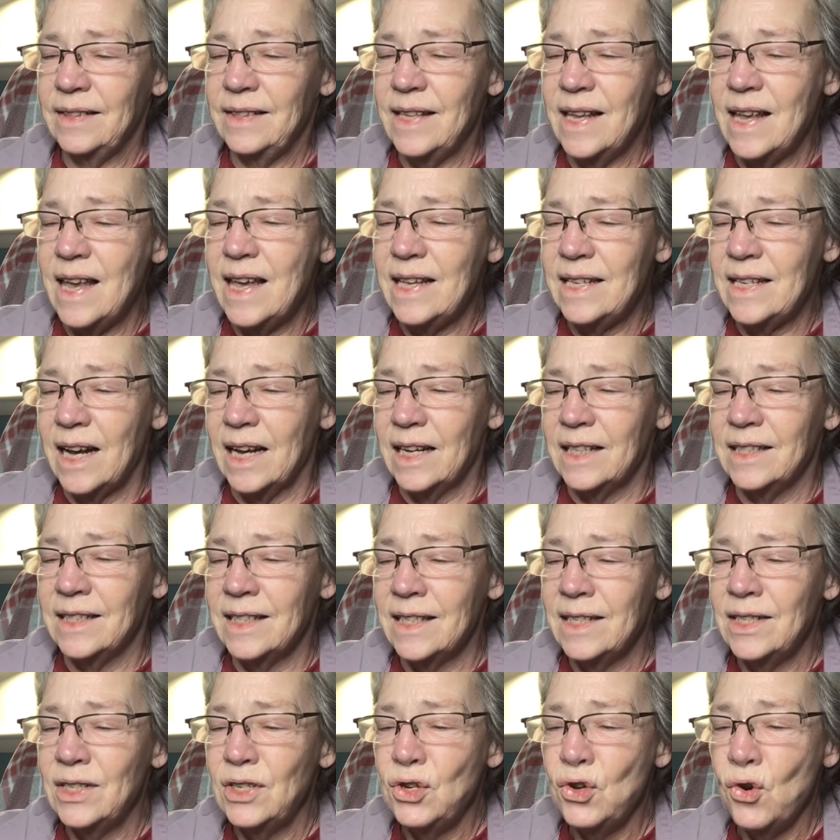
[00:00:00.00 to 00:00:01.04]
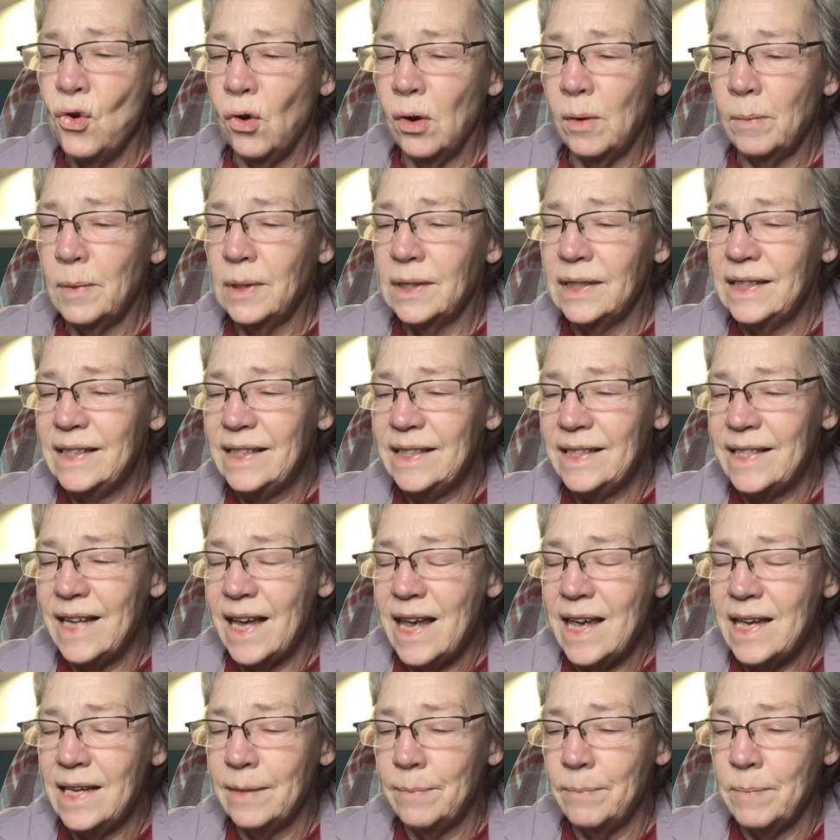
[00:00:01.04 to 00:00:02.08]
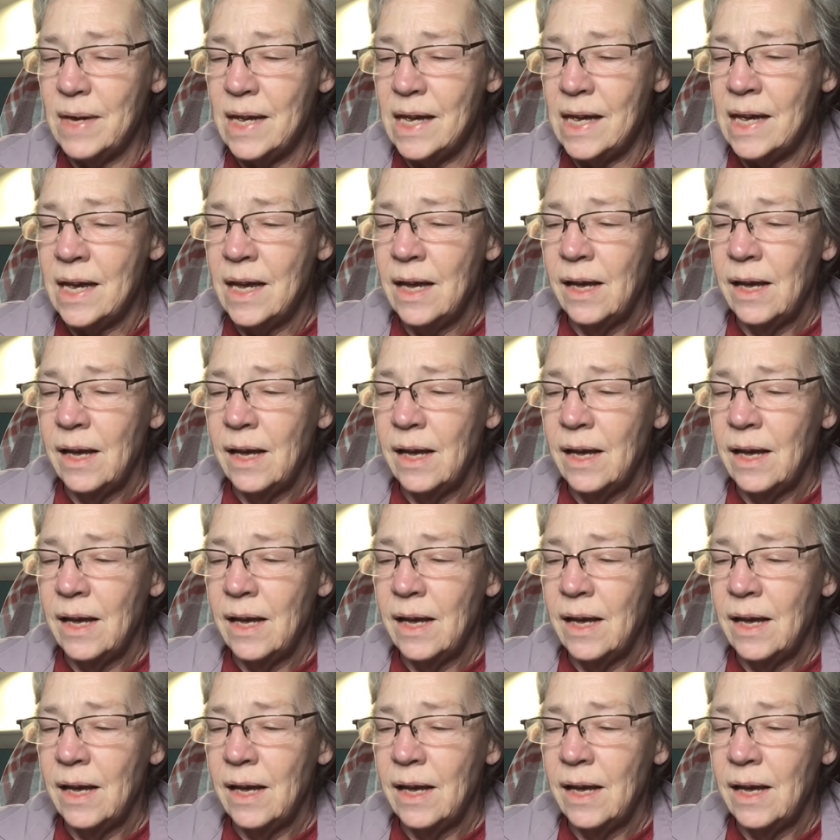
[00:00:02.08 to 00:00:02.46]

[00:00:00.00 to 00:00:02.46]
It doesn't normally take me